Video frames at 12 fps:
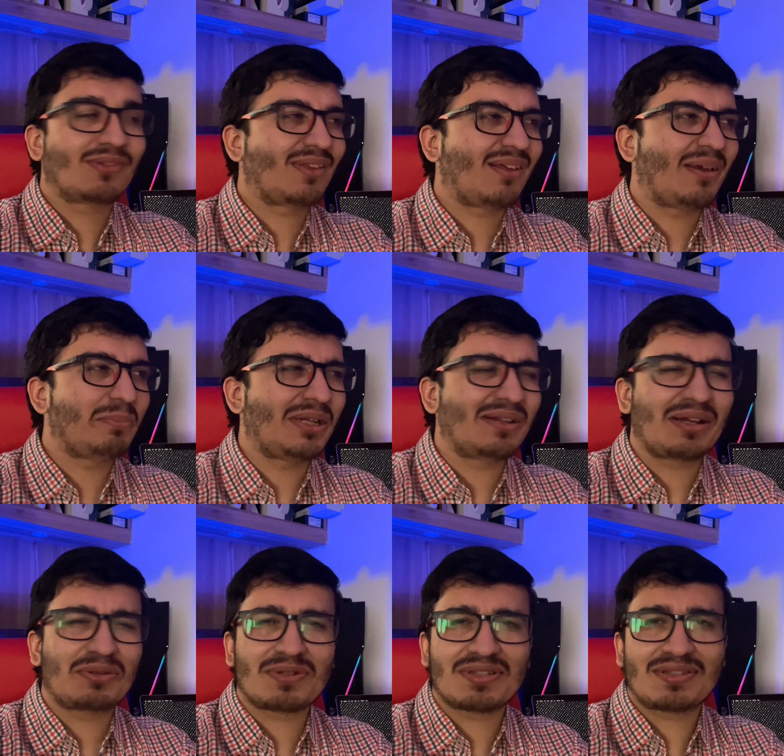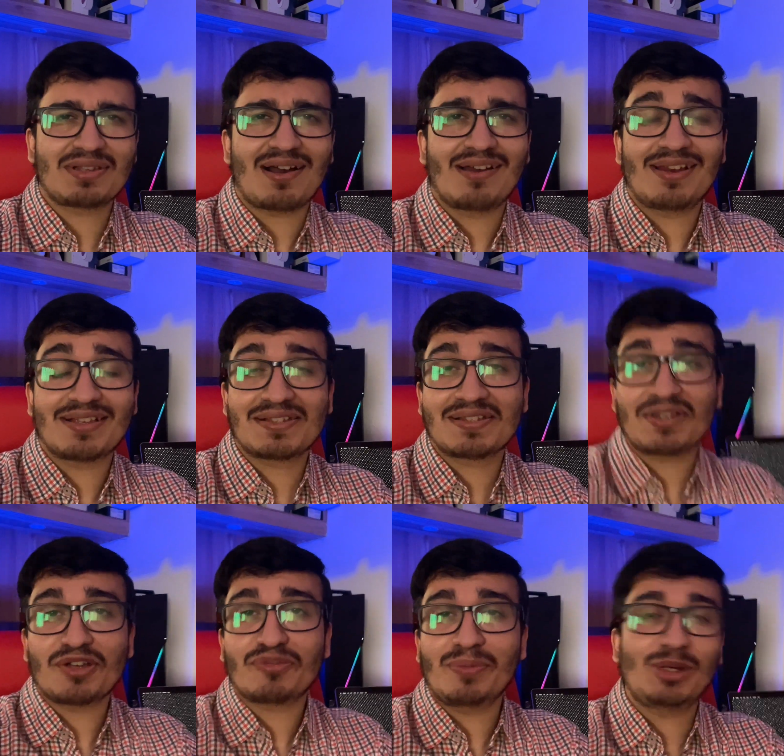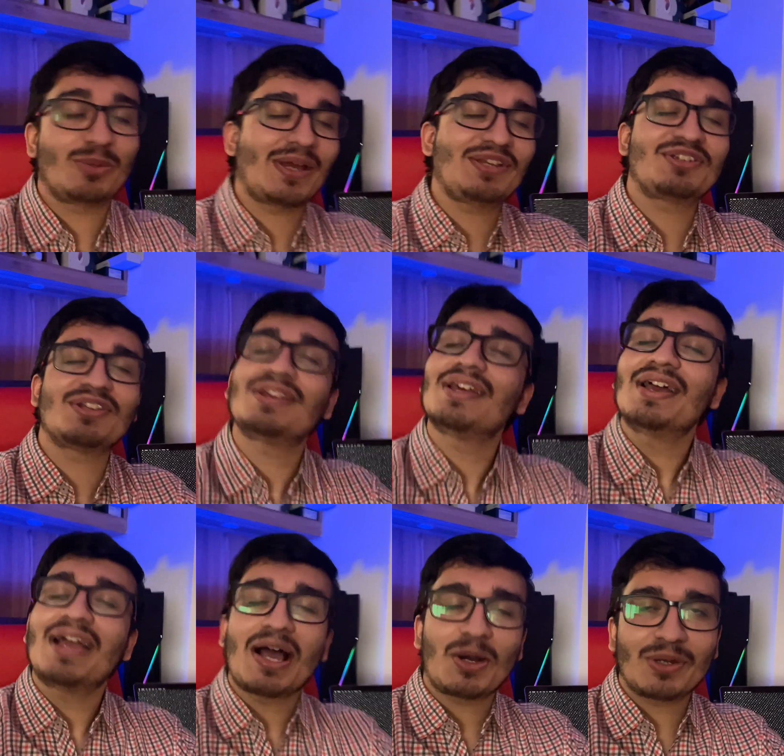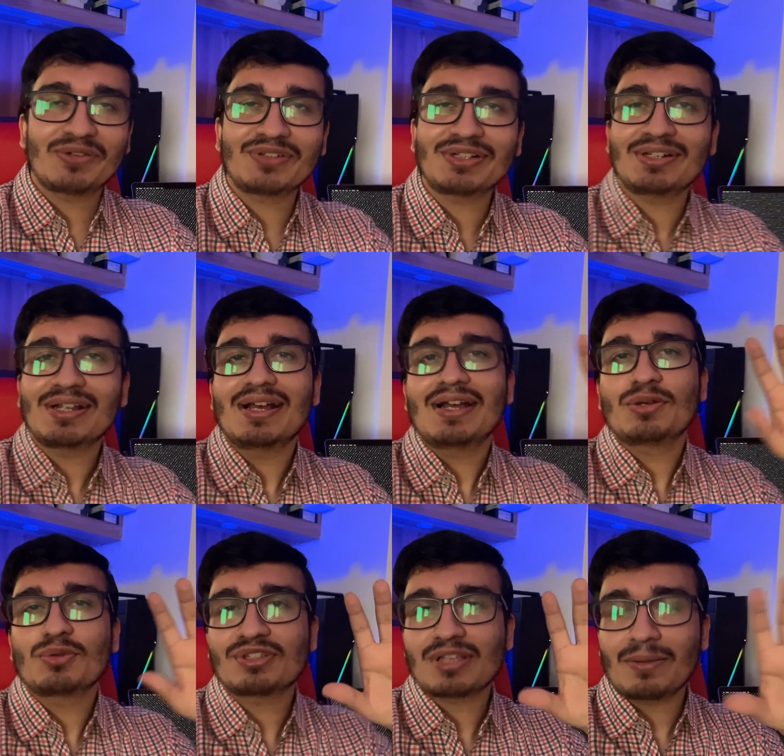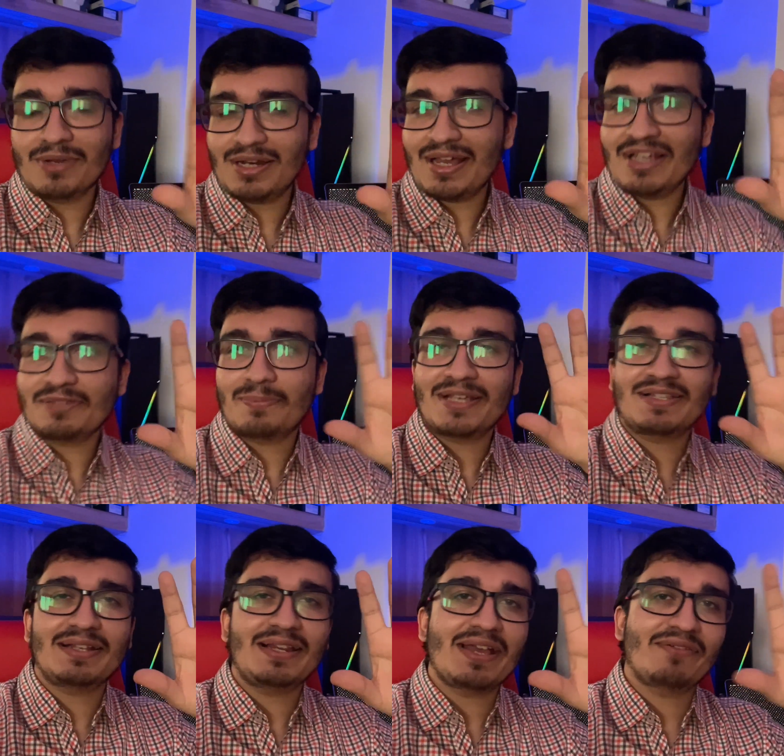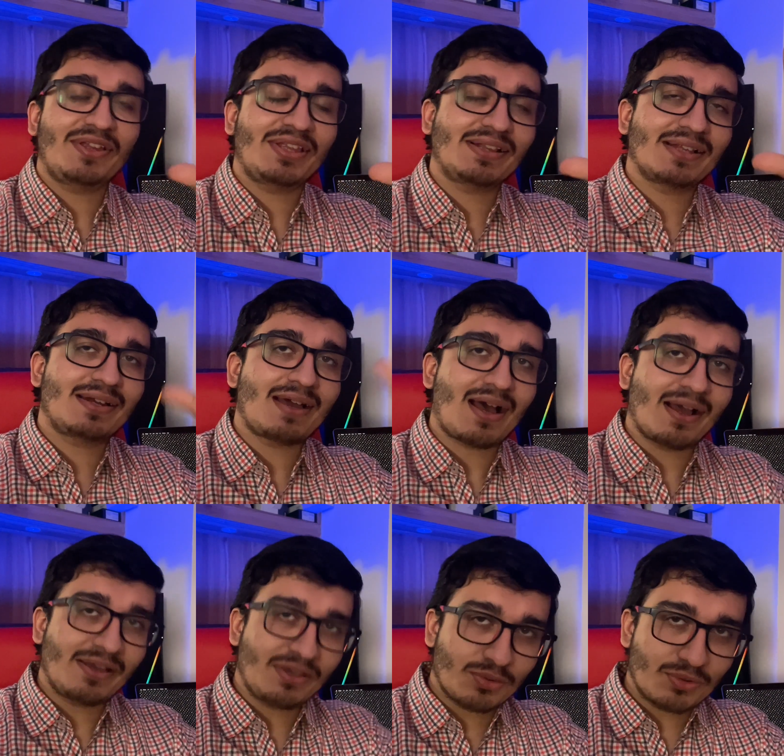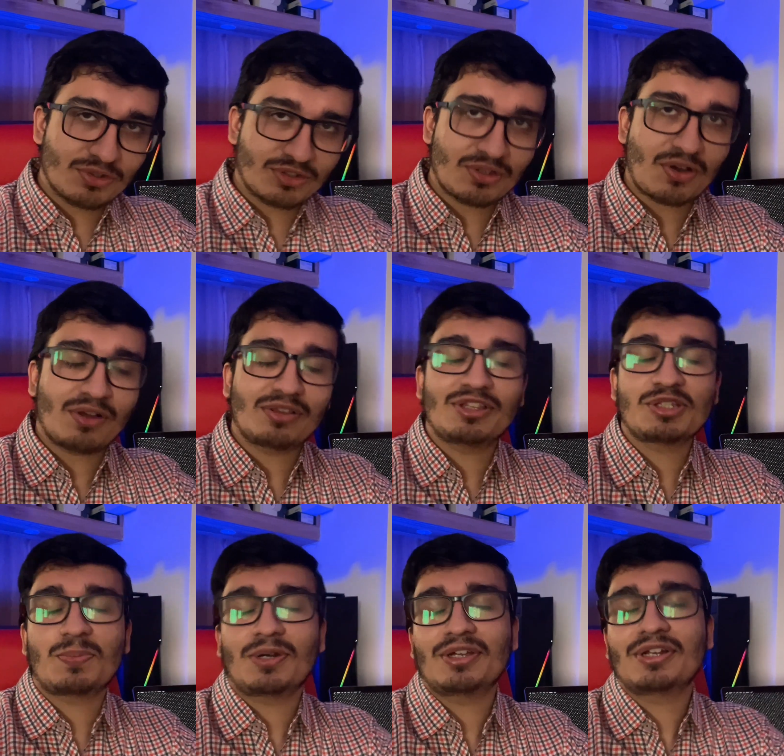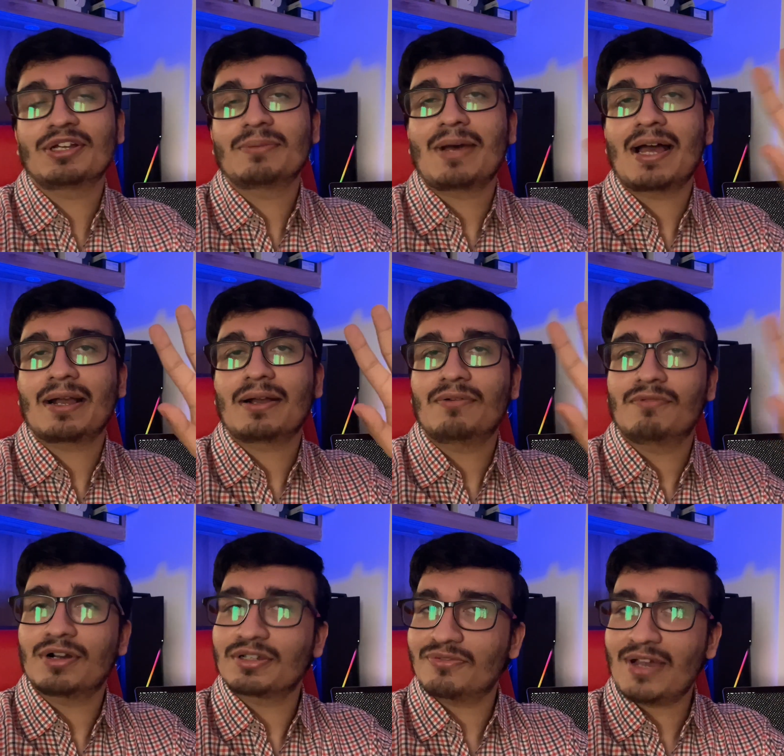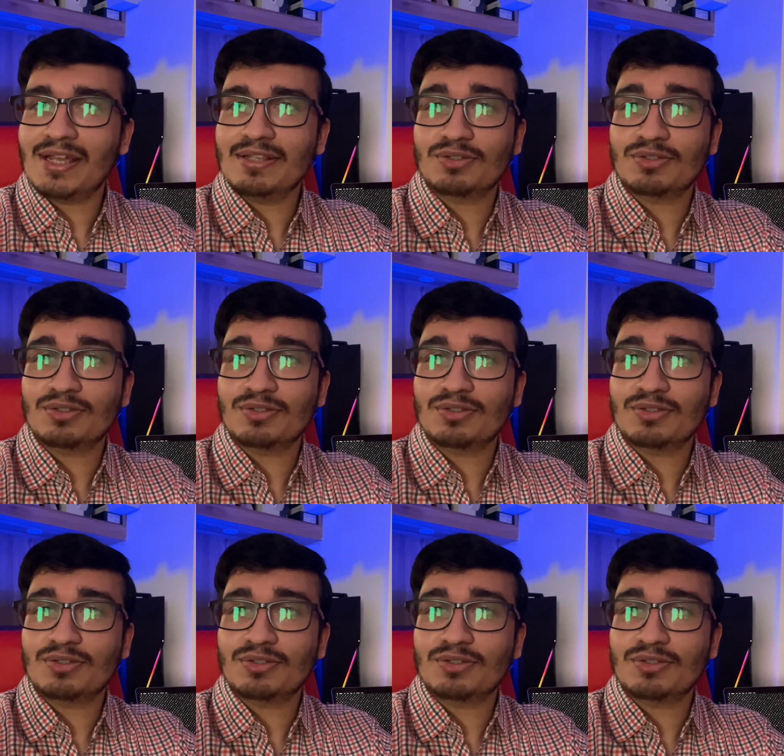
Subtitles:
I mean, that was unnecessary of me to mention. However, to summarize, basically everything that I use on this particular Mac works fine.